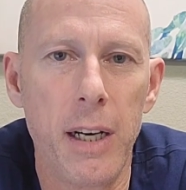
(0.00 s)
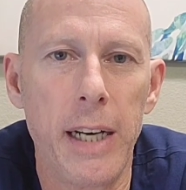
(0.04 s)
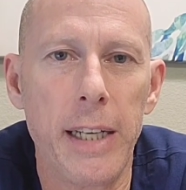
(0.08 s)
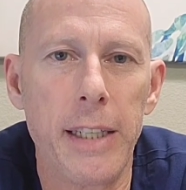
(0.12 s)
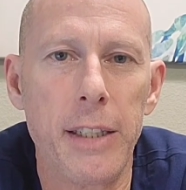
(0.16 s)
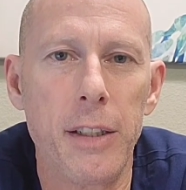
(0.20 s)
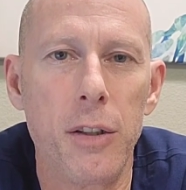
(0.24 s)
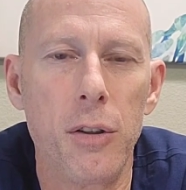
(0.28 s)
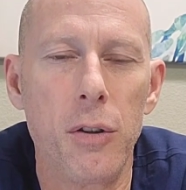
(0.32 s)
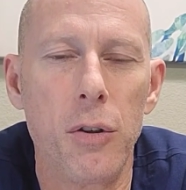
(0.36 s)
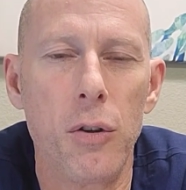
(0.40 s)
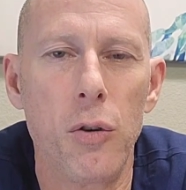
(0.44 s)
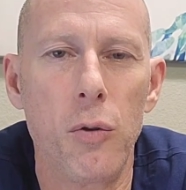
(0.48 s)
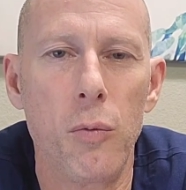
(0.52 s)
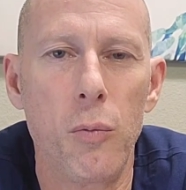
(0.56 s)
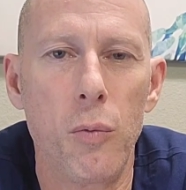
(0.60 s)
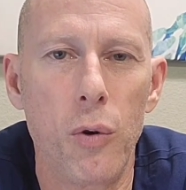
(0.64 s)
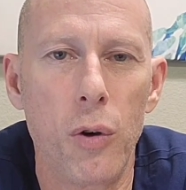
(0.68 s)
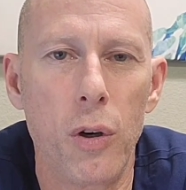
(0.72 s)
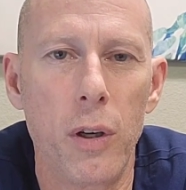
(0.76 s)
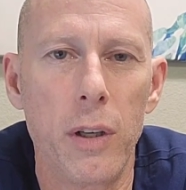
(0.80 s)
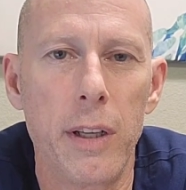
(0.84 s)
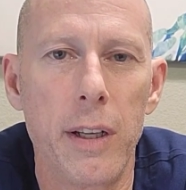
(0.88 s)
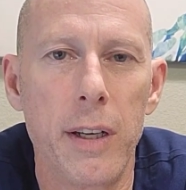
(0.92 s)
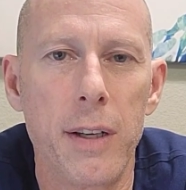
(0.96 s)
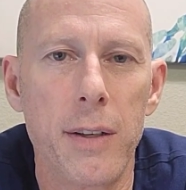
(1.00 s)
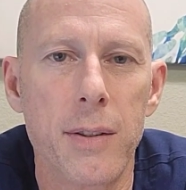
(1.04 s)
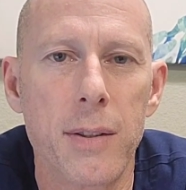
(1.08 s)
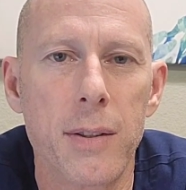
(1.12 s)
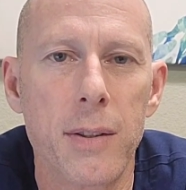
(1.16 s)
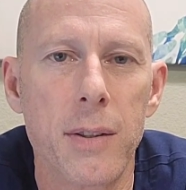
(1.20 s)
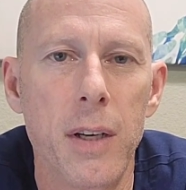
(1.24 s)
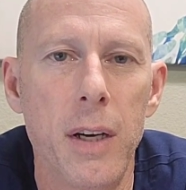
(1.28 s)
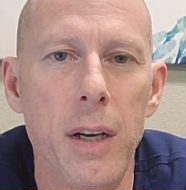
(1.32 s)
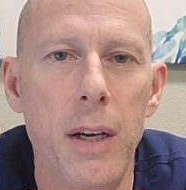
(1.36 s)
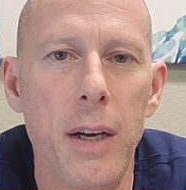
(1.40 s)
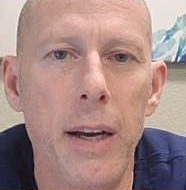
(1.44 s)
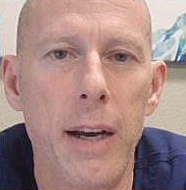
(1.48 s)
I know more or
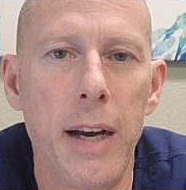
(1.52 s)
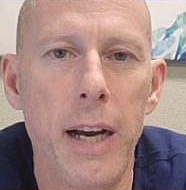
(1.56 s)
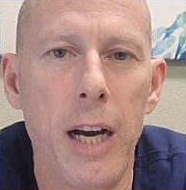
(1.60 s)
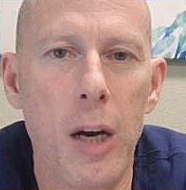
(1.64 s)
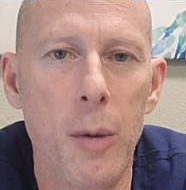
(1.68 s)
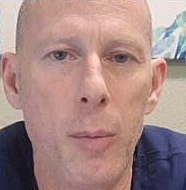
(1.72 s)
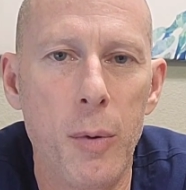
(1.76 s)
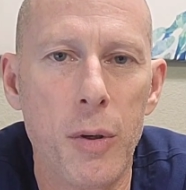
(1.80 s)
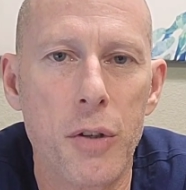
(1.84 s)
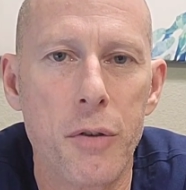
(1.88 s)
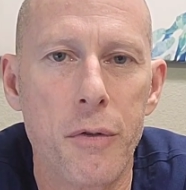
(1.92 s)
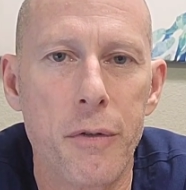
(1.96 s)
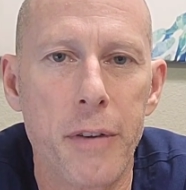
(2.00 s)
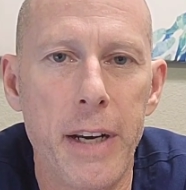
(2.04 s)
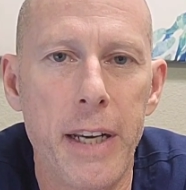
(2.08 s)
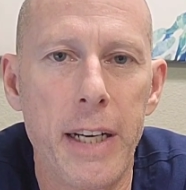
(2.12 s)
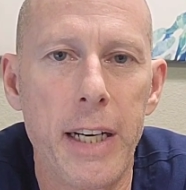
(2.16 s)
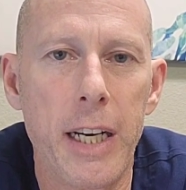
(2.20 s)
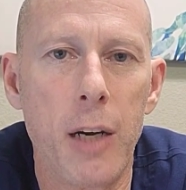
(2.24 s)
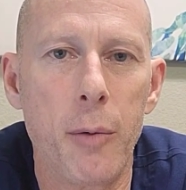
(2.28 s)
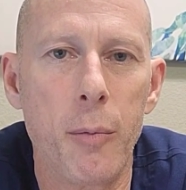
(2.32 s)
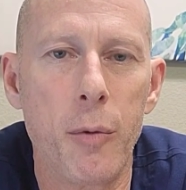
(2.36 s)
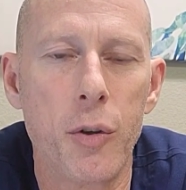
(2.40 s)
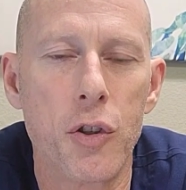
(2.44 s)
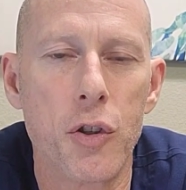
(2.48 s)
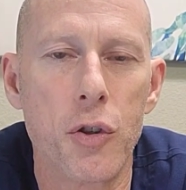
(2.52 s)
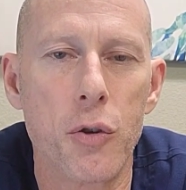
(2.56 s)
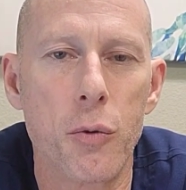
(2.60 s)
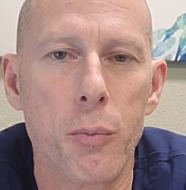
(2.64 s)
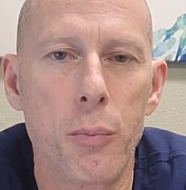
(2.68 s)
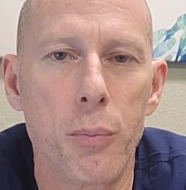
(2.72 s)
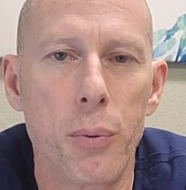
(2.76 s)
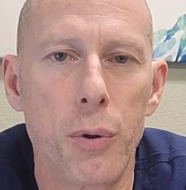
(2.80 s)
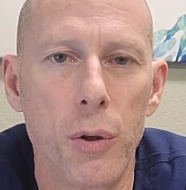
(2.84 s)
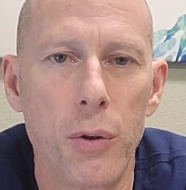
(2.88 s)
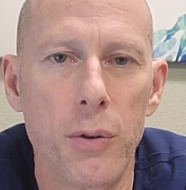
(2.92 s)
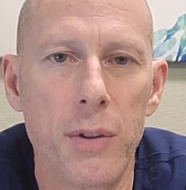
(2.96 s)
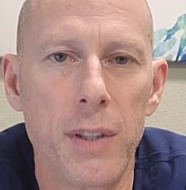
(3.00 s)
less how much fat and how much
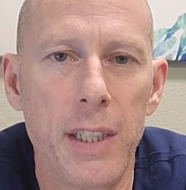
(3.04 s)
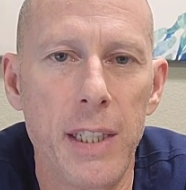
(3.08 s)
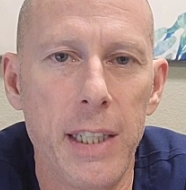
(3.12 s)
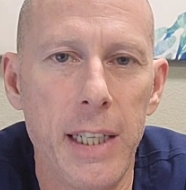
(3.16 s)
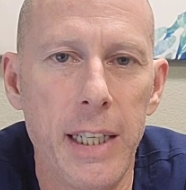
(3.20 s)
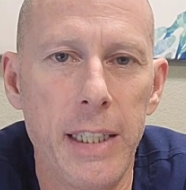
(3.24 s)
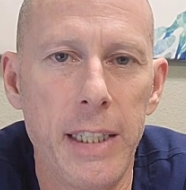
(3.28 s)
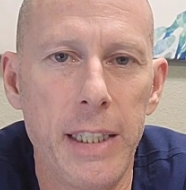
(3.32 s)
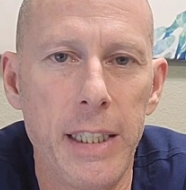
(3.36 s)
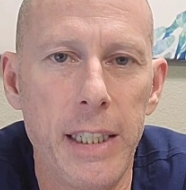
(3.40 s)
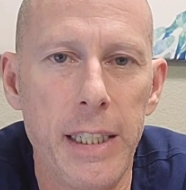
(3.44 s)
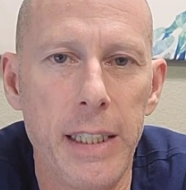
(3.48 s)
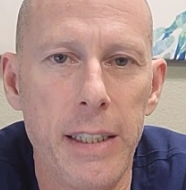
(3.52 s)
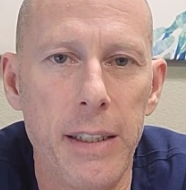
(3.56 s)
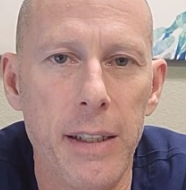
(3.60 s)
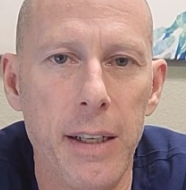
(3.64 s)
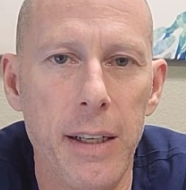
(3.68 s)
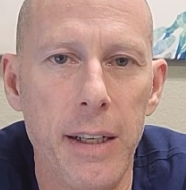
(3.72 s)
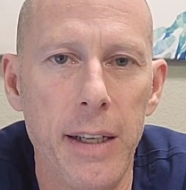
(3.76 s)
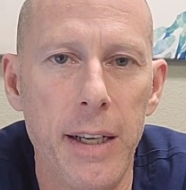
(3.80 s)
protein I need,